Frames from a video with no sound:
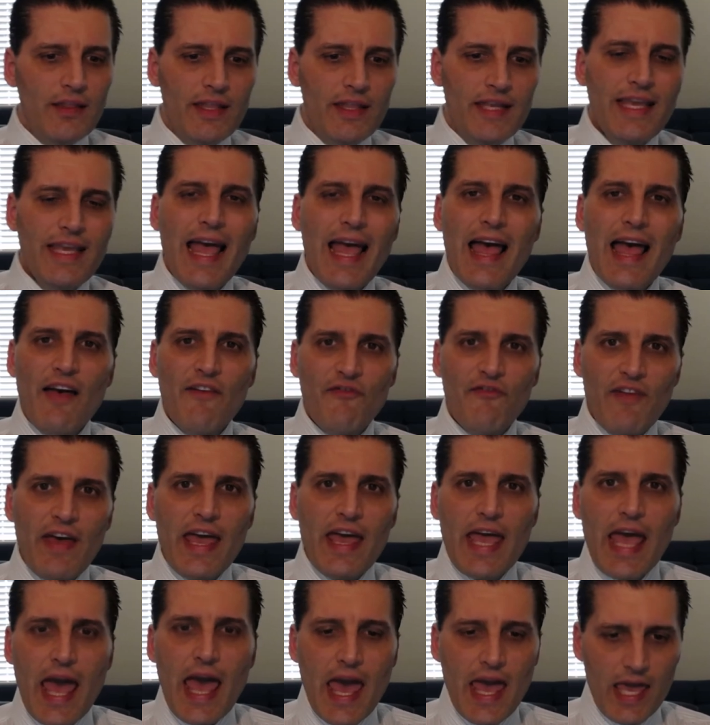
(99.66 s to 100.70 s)
The
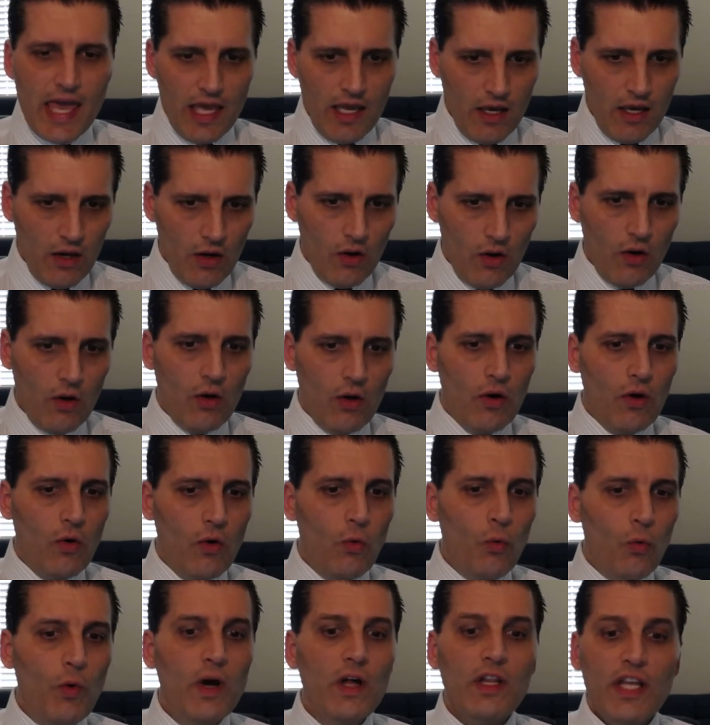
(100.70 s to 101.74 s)
FAA
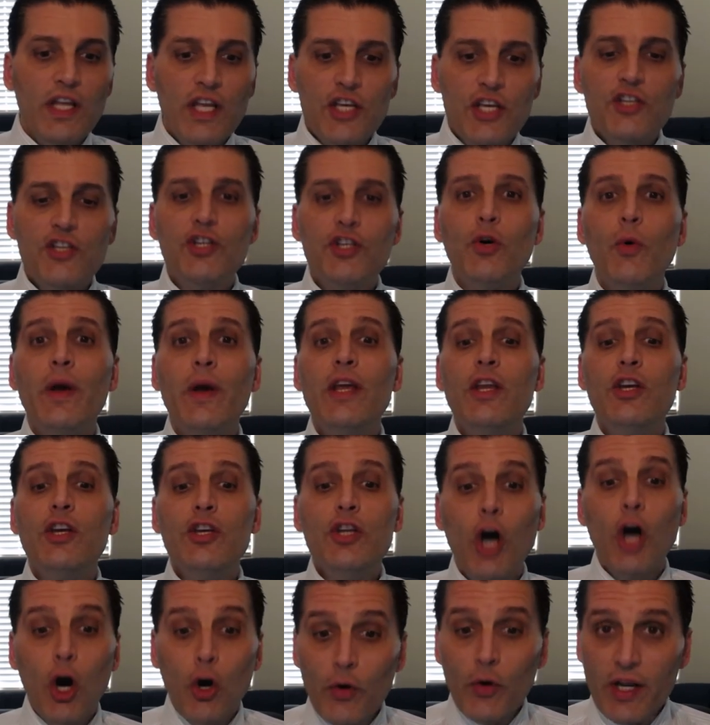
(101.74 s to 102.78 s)
will issue a
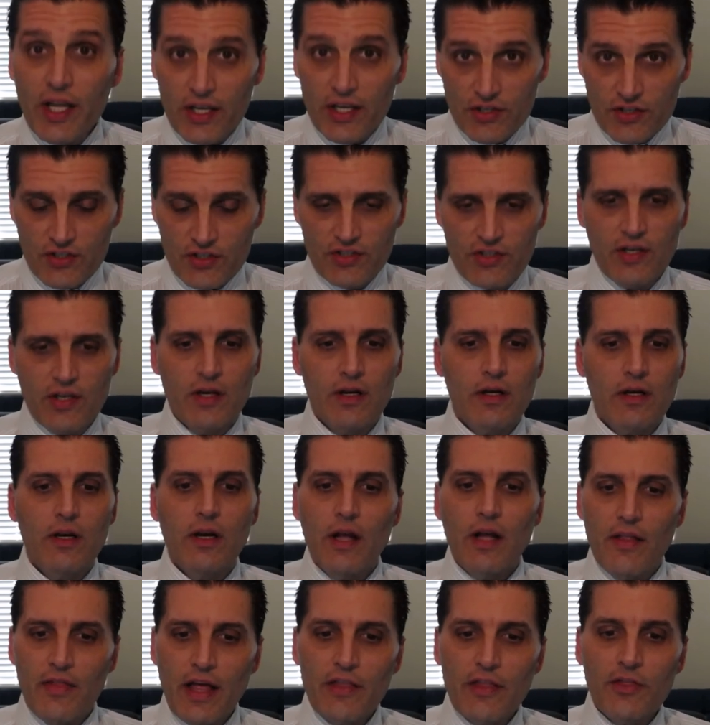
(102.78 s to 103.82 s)
notice
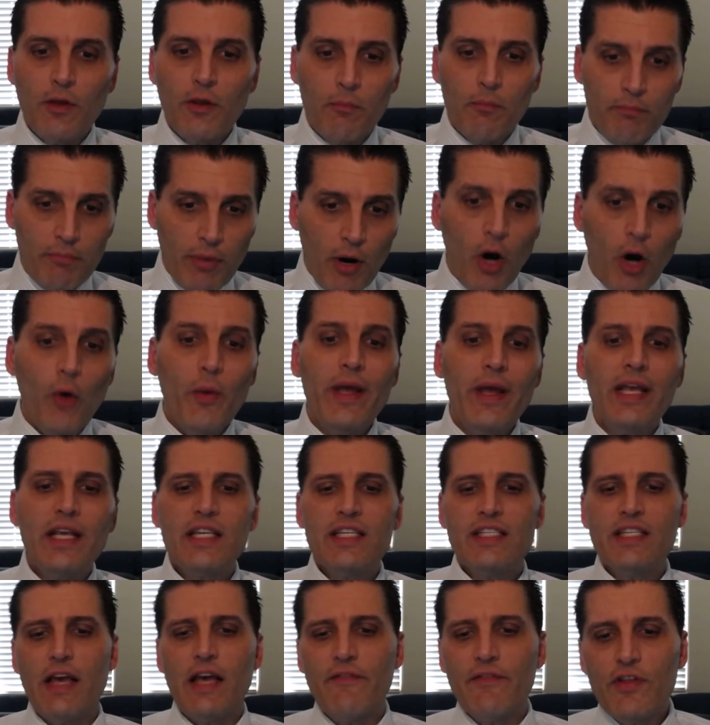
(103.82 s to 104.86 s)
that the Boeing
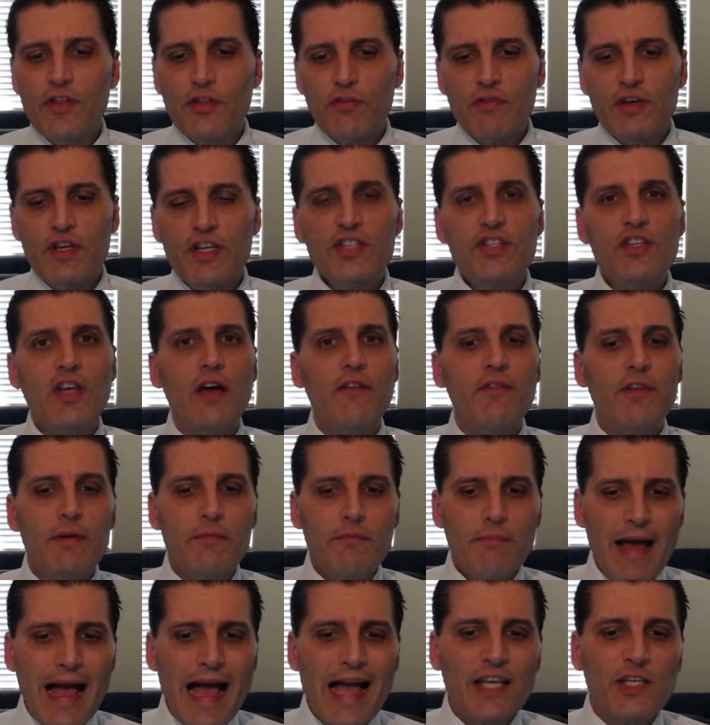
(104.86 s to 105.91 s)

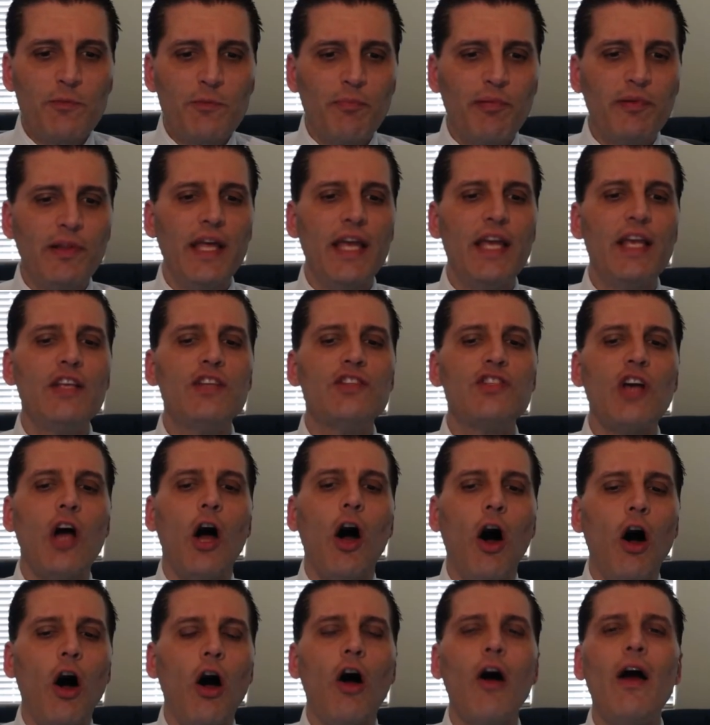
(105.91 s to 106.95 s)
737 MAX planes
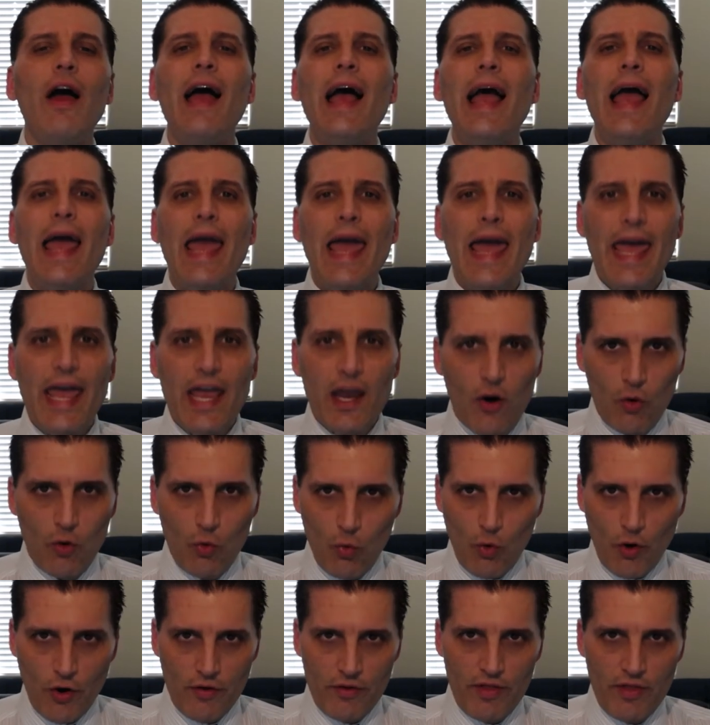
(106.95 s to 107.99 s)
are
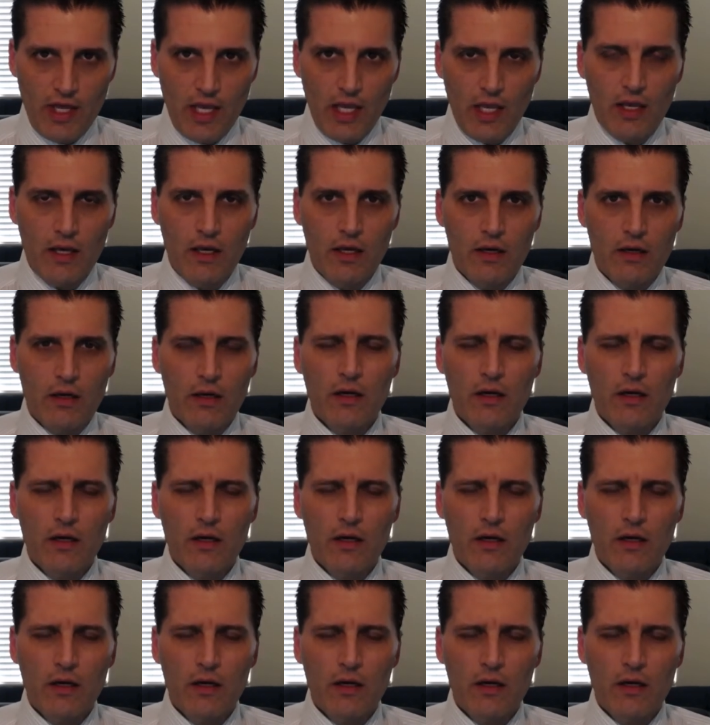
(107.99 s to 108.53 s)
airworthy.